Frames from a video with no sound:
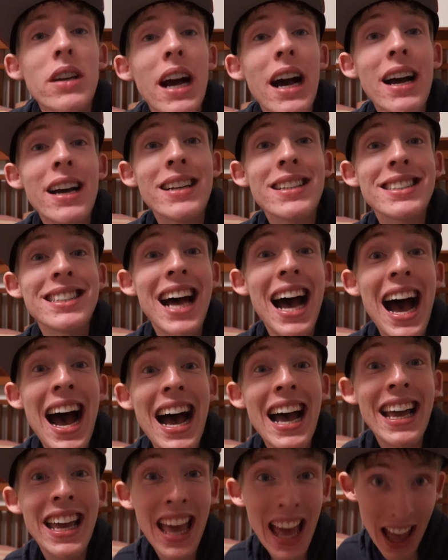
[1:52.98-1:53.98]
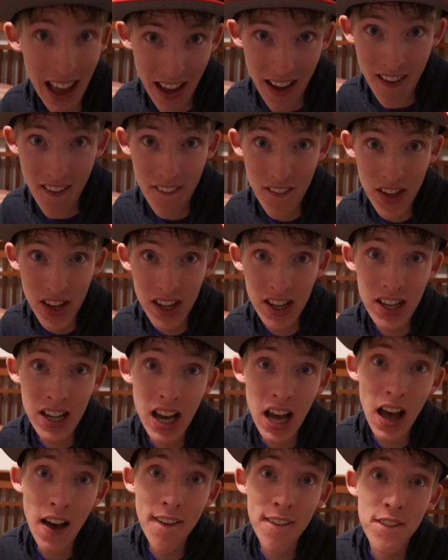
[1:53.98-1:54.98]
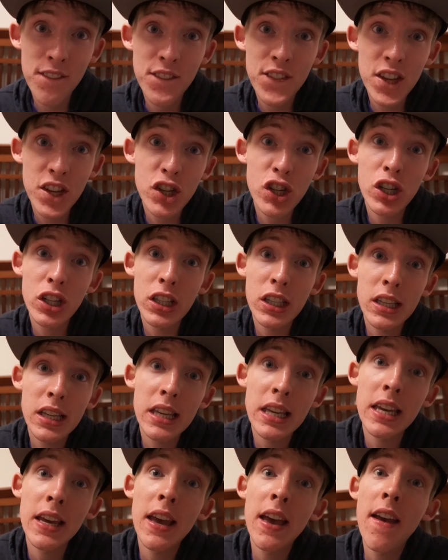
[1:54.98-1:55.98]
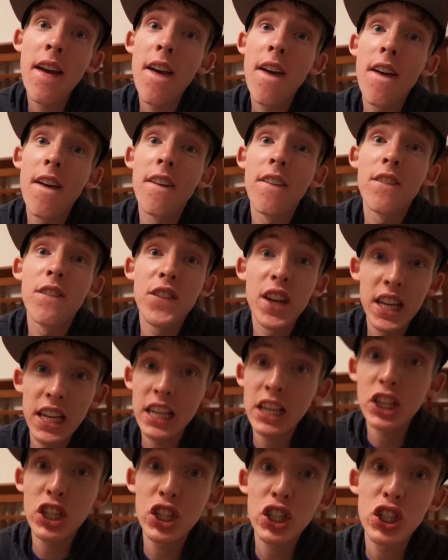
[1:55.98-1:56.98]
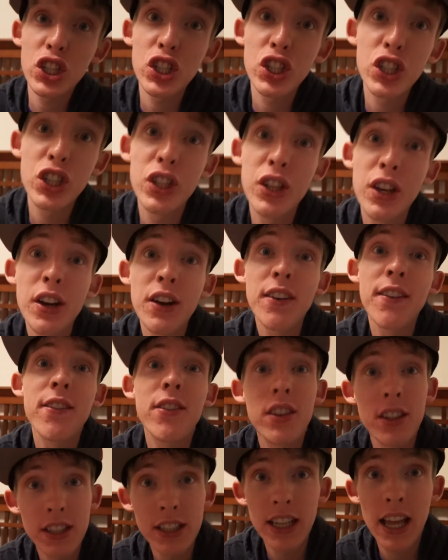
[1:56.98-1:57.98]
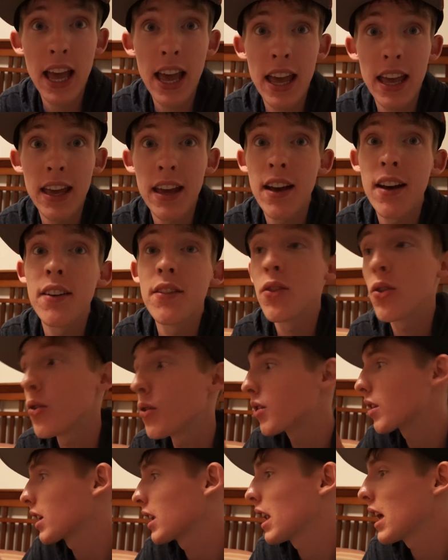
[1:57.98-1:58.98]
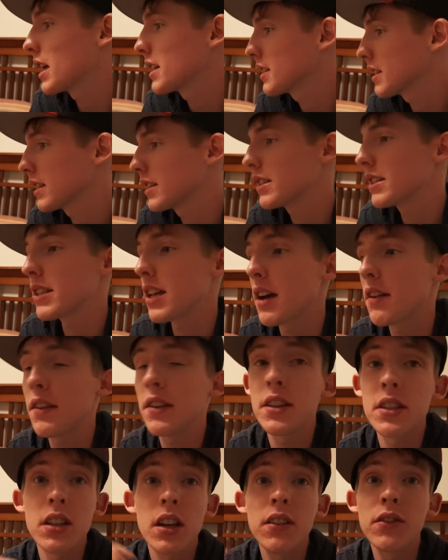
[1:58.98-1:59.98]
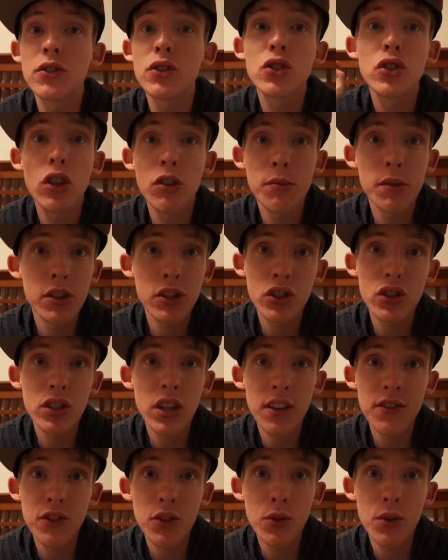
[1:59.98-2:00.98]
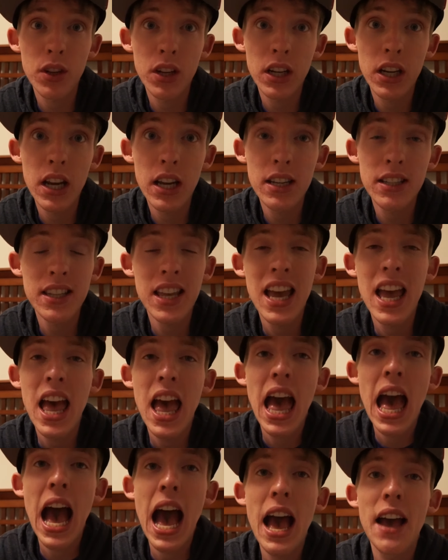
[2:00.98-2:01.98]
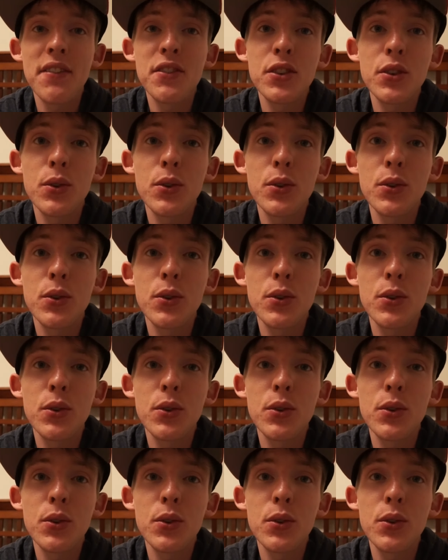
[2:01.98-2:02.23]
guys, I have officially finished for today of organizing stuff. I still have so much stuff to organize. I have to